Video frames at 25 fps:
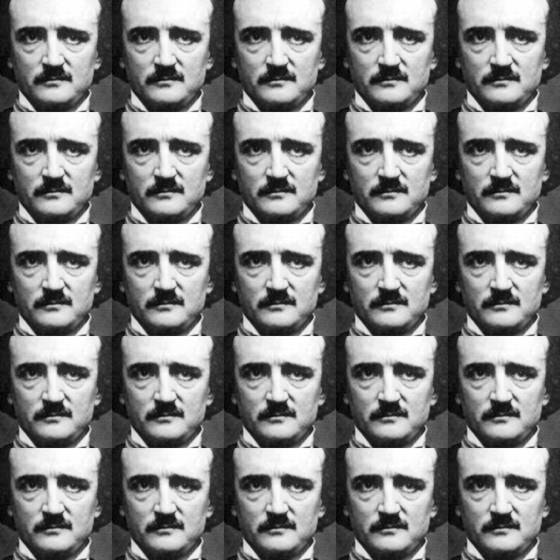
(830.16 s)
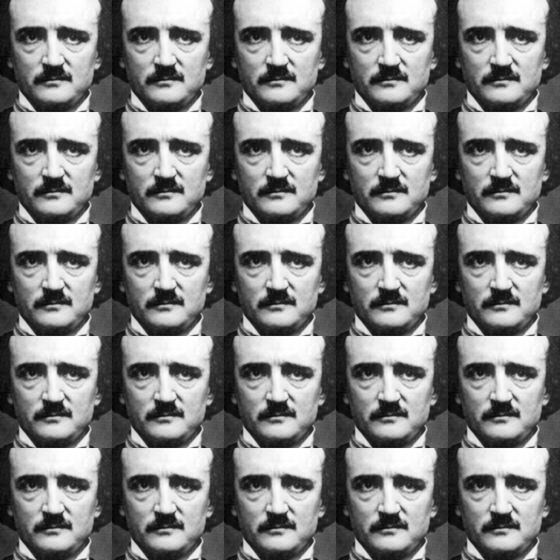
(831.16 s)

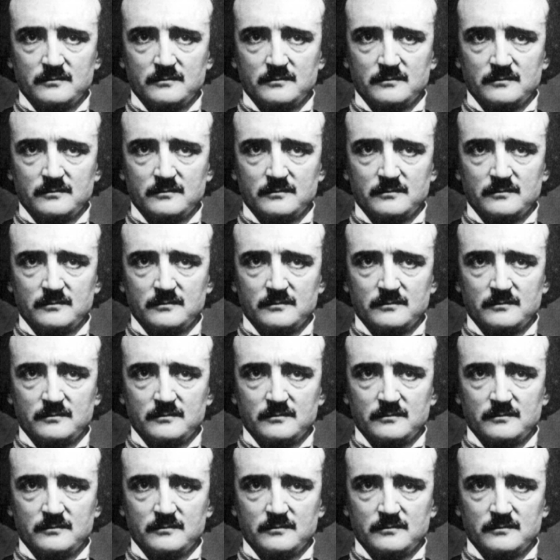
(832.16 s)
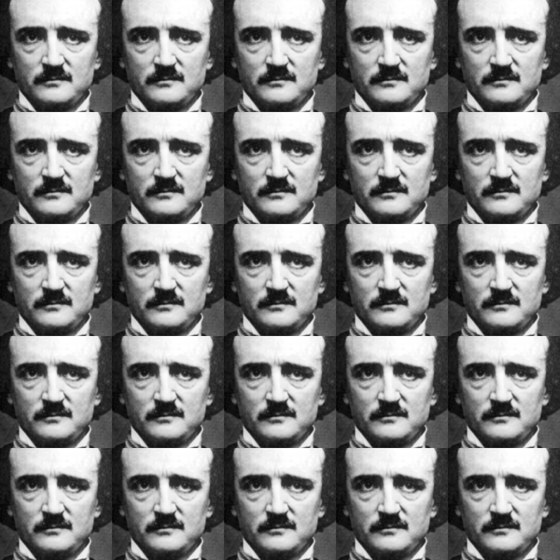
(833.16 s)

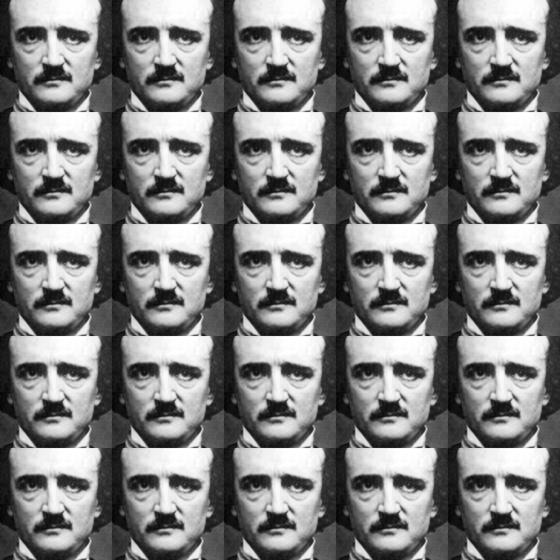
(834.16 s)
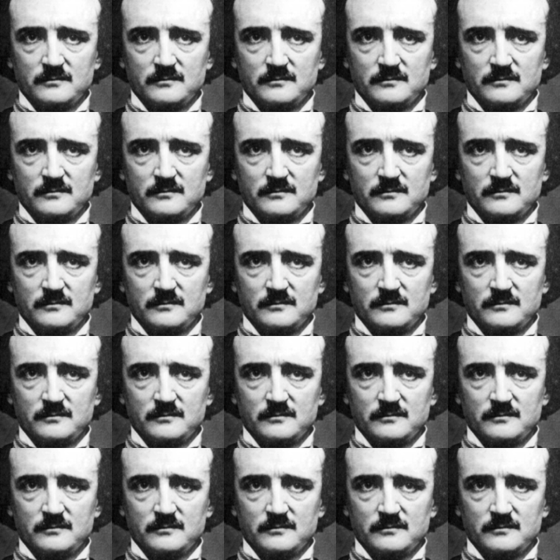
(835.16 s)
[no speech]